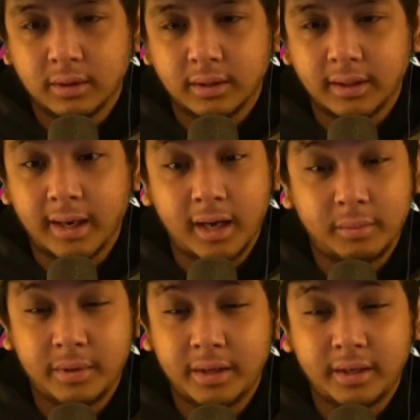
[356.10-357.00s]
They gotta
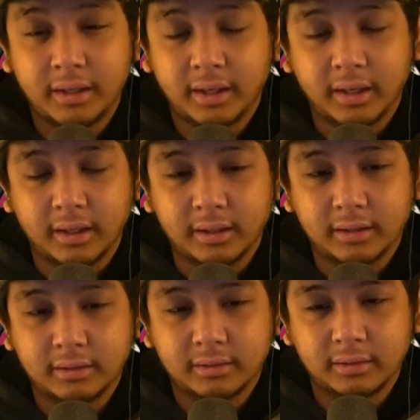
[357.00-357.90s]
be, like,
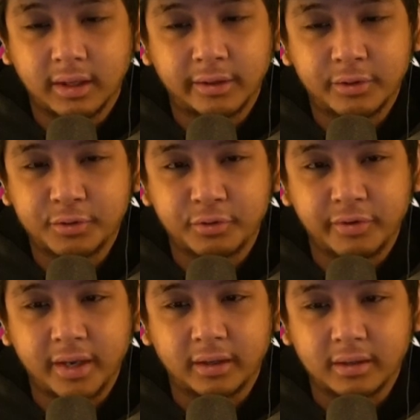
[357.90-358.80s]
under
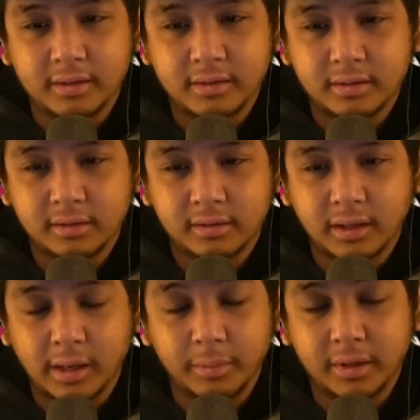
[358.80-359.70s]
surveillance.
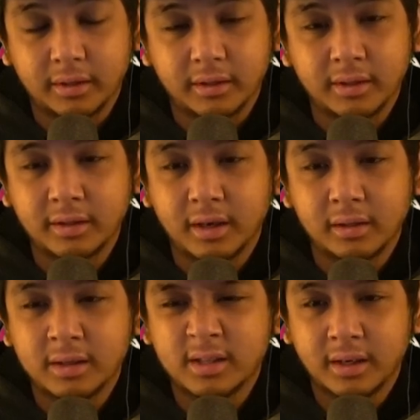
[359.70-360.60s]
I mean, didn't
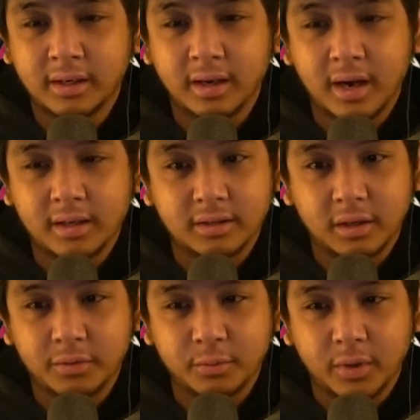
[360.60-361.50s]
Kanye say God is
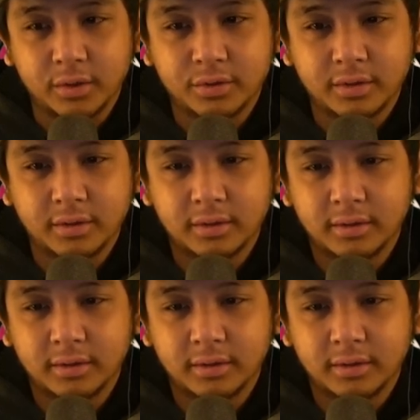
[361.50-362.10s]
always watching?